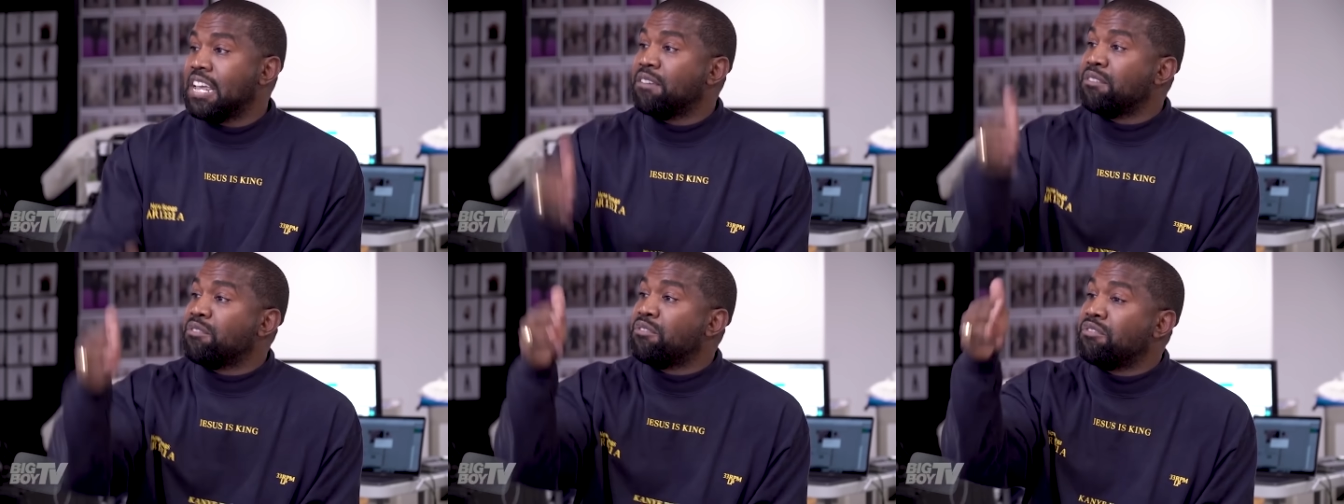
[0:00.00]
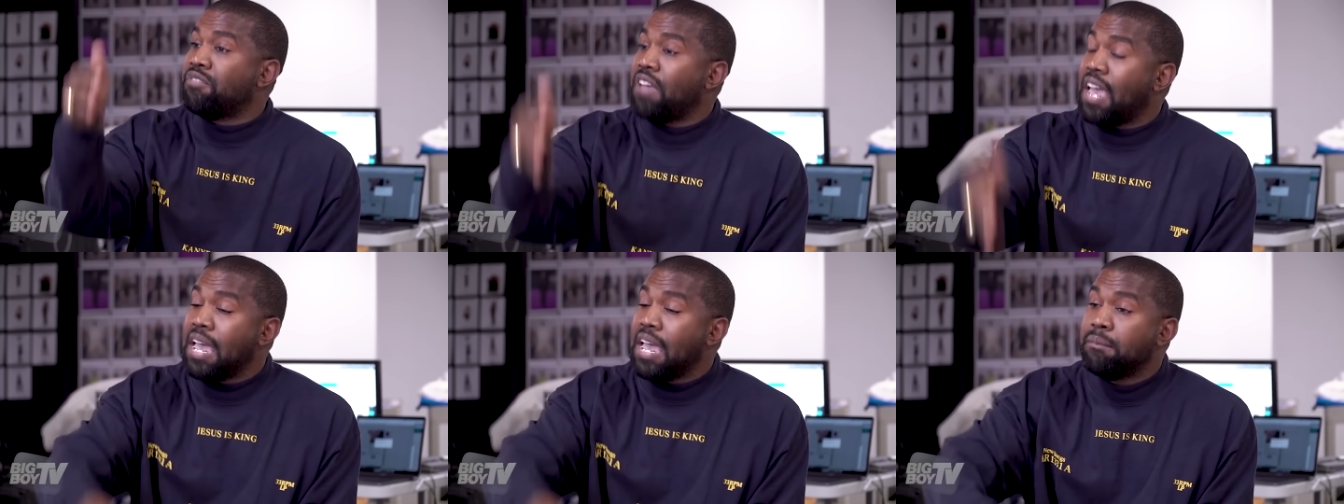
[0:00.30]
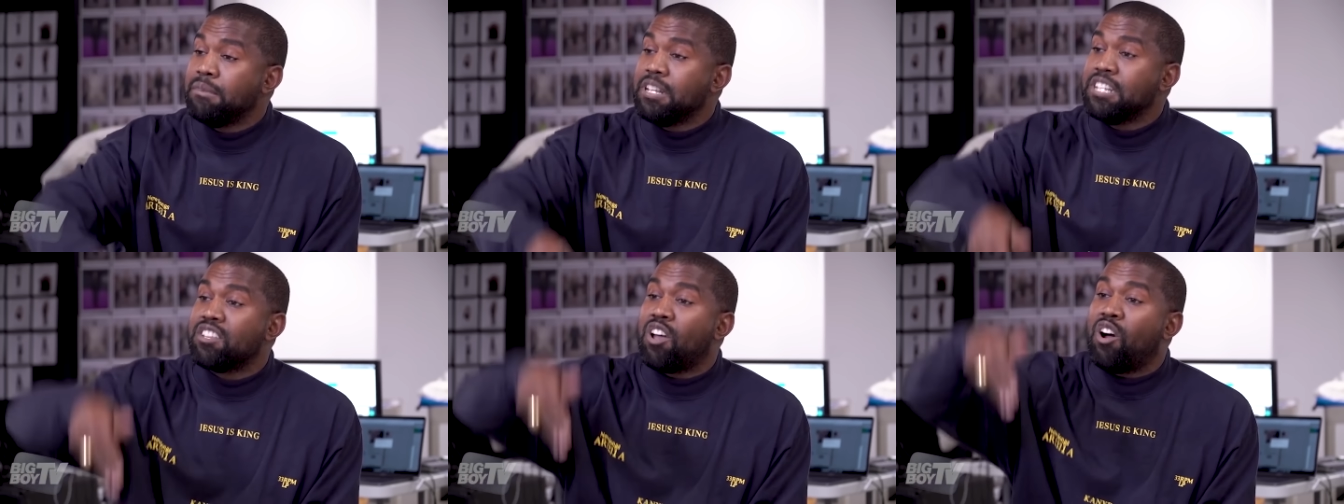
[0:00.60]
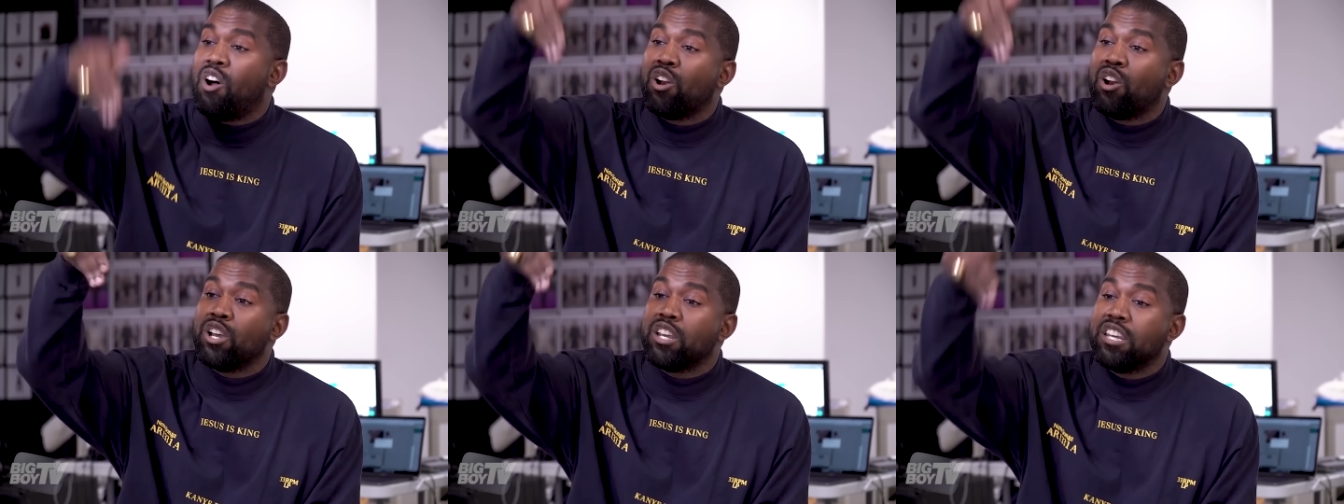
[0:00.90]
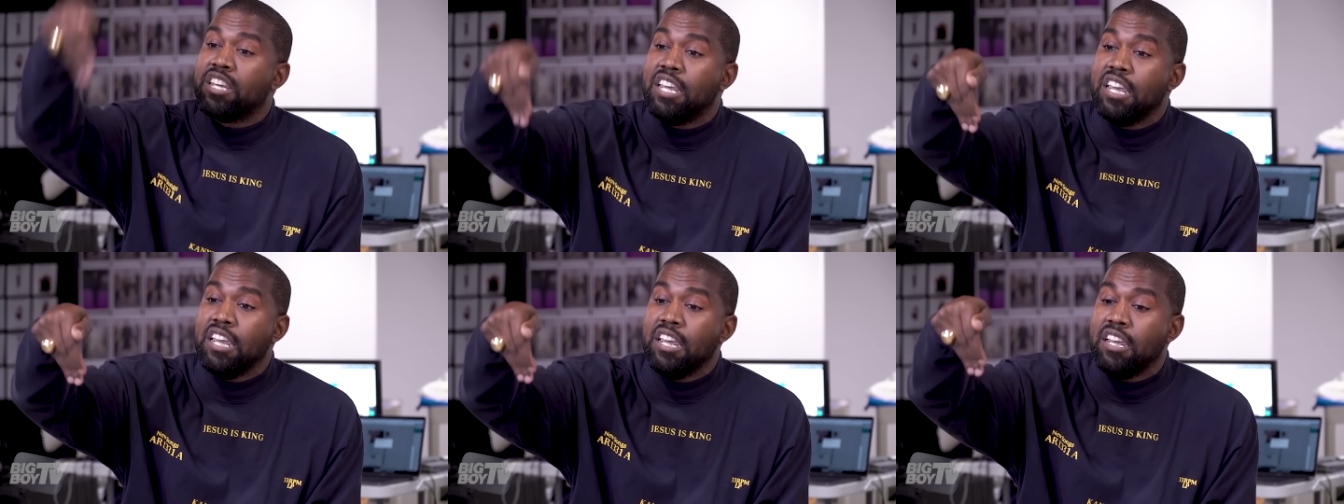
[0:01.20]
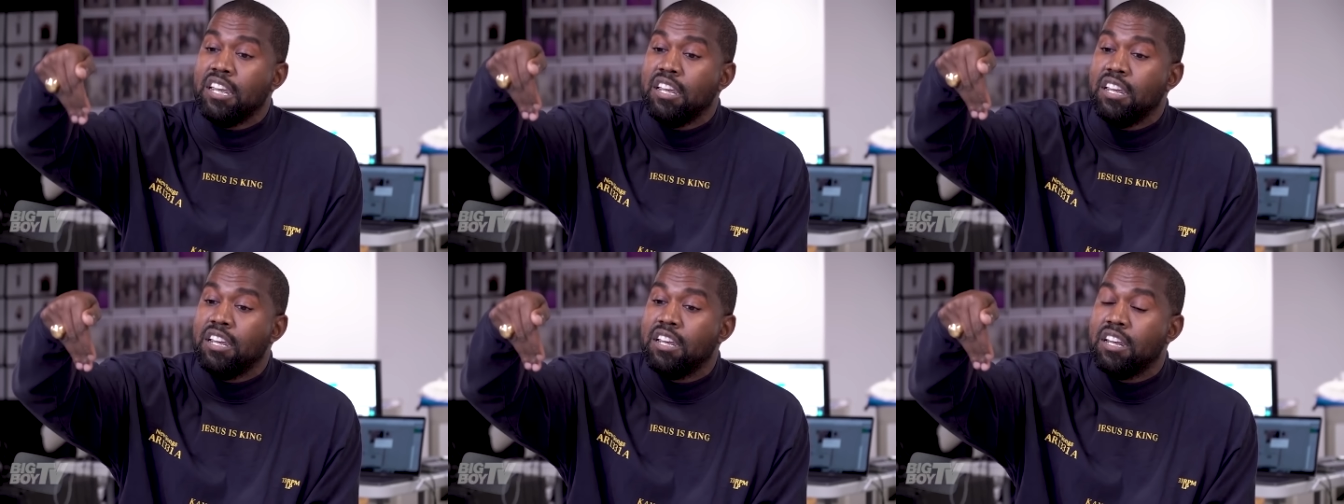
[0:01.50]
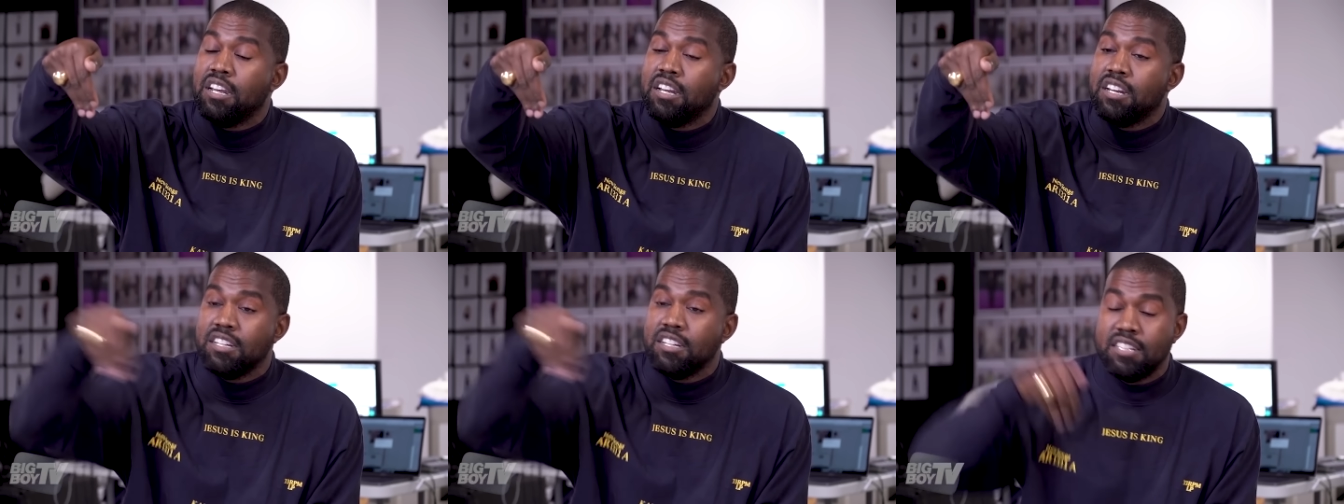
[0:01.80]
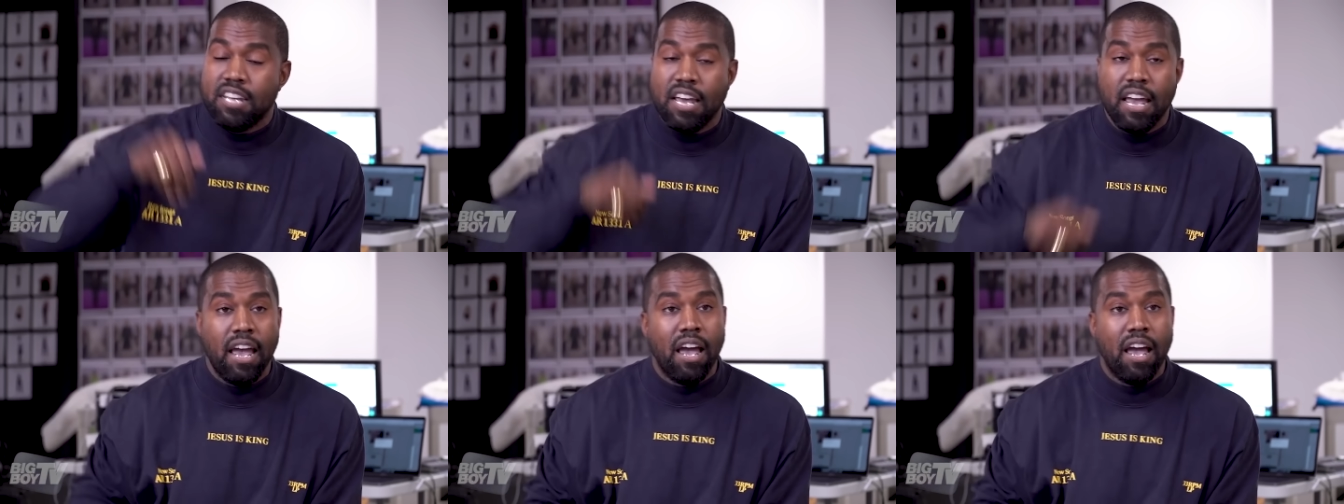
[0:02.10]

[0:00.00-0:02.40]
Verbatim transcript: and families are the key to